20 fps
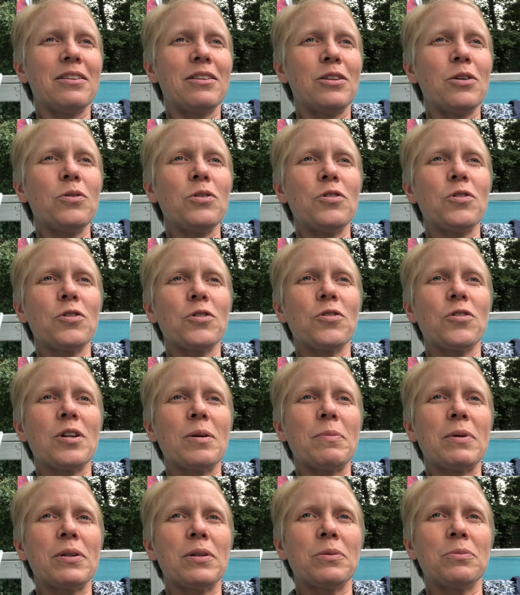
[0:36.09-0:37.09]
Those are
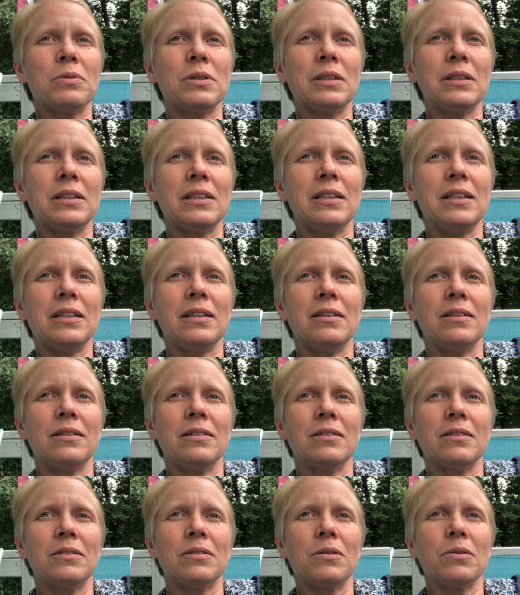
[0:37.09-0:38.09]
some of the really
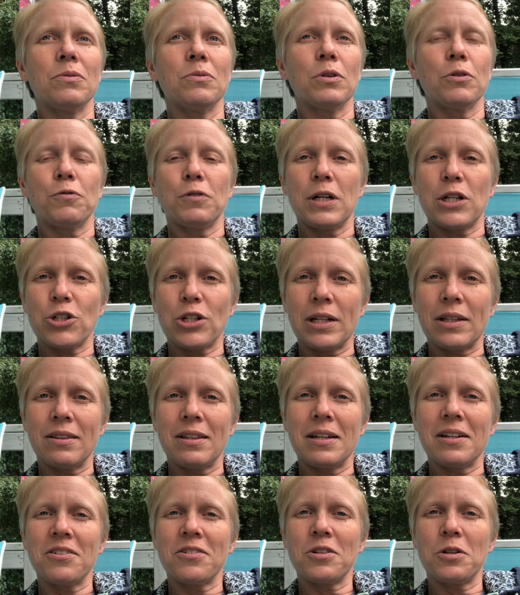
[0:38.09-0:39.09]
refreshing
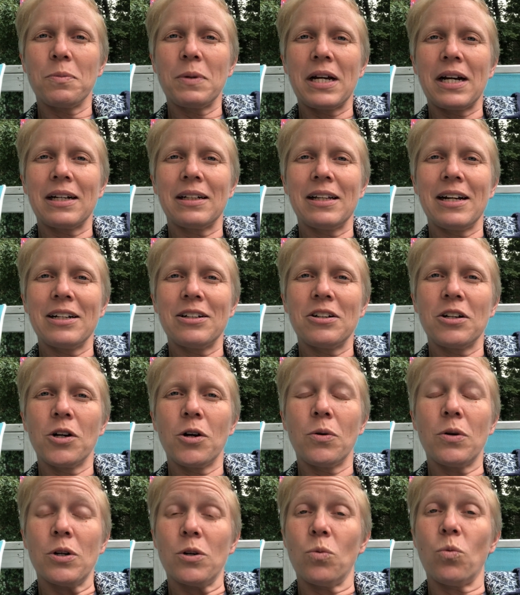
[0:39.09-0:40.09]
things to me. I like to
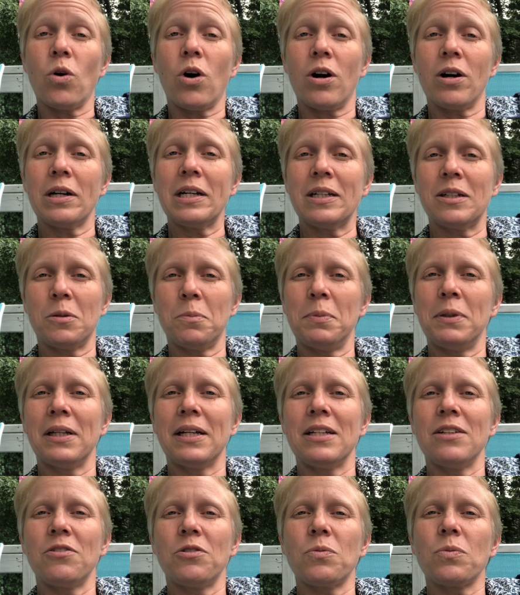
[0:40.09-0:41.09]
go on a walk in a
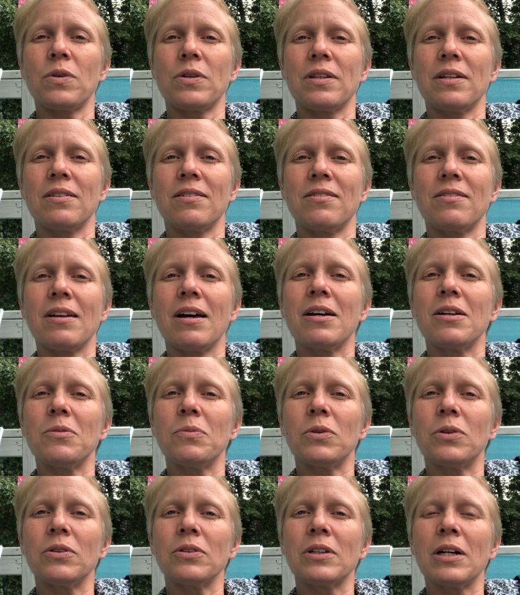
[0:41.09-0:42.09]
place where the sun
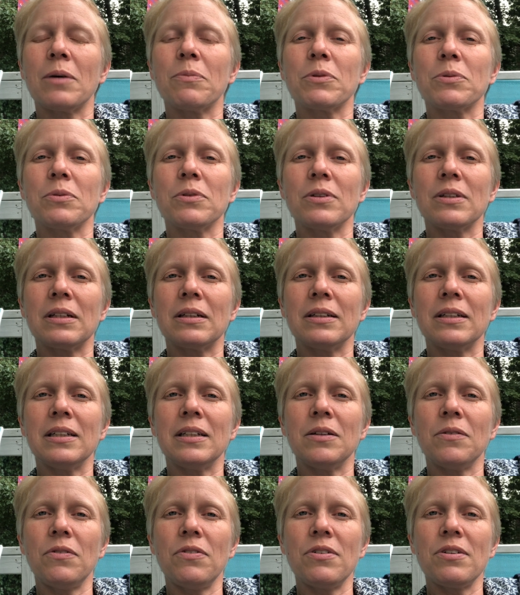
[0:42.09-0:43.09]
will come through the
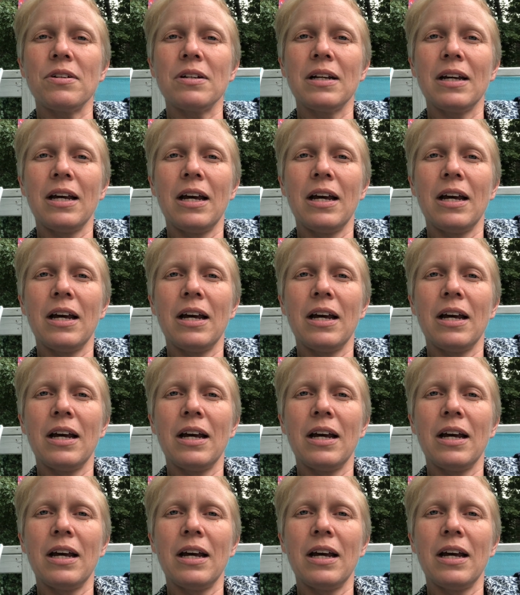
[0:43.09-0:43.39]
leaves.